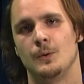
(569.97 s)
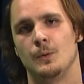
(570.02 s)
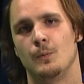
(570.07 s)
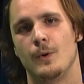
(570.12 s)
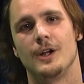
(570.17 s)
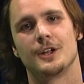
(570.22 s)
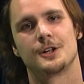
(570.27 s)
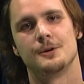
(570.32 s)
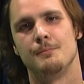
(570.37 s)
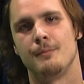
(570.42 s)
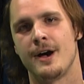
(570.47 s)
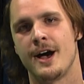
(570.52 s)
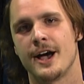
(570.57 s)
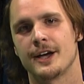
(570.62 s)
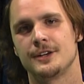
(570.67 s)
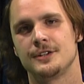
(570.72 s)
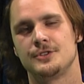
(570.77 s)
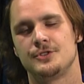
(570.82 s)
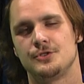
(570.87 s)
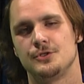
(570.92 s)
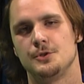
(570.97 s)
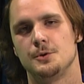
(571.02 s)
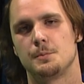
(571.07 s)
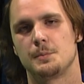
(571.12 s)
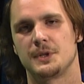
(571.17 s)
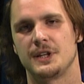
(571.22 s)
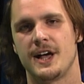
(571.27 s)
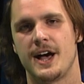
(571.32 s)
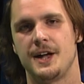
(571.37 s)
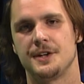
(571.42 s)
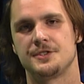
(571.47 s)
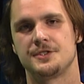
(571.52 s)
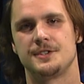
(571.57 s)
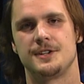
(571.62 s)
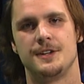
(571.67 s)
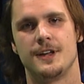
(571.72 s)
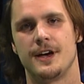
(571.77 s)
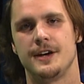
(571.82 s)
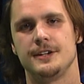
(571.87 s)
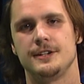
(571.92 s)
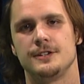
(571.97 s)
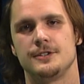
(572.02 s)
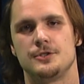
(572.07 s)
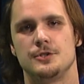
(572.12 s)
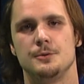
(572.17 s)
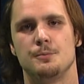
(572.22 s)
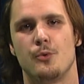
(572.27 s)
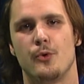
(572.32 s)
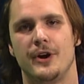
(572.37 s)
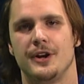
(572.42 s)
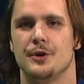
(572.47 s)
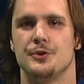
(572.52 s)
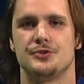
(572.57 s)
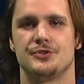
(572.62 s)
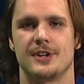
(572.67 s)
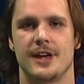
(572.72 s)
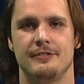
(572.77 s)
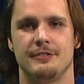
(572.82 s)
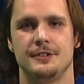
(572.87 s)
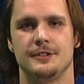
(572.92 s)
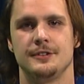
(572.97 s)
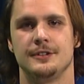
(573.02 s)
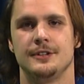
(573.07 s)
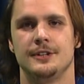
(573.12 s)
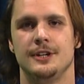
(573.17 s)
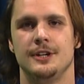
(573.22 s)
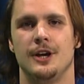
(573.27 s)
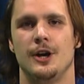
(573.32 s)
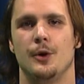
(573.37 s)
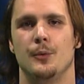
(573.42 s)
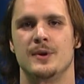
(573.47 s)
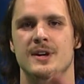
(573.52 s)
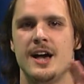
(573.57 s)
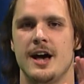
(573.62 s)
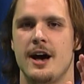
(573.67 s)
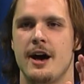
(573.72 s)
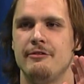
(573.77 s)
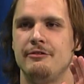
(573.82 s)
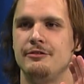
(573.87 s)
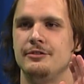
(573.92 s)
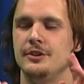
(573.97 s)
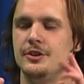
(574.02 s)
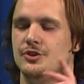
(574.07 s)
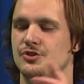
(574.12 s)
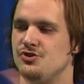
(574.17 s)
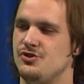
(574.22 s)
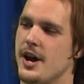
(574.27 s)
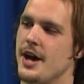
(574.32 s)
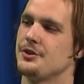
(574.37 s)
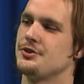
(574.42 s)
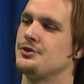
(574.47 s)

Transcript: Welcome back to Platts Tonight 2.07. We have Jess